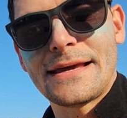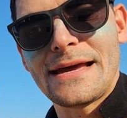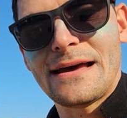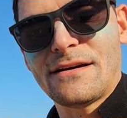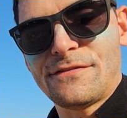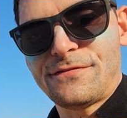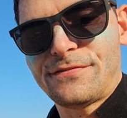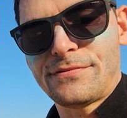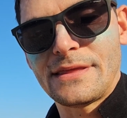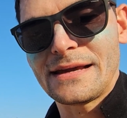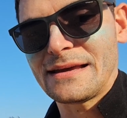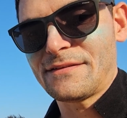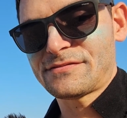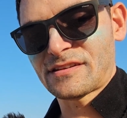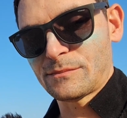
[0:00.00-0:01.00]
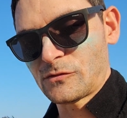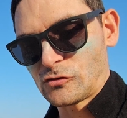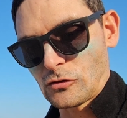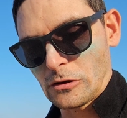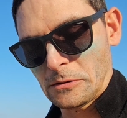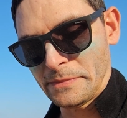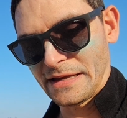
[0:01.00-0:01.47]
They have some
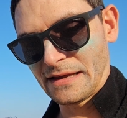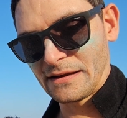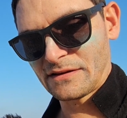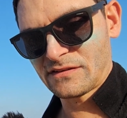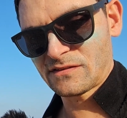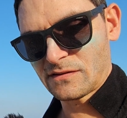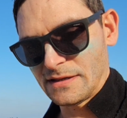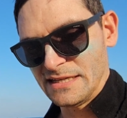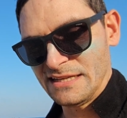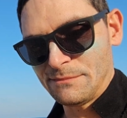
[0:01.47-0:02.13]
drawbacks.